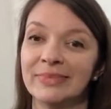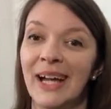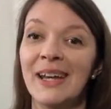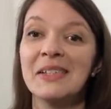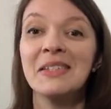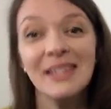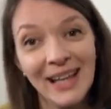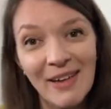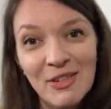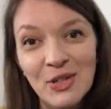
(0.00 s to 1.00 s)
and I
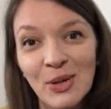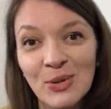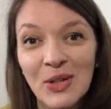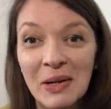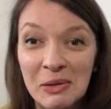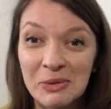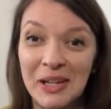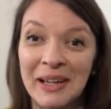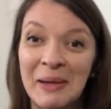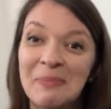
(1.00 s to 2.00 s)
still haven't told you how old
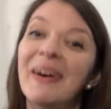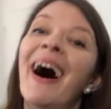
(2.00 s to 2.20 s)
I am.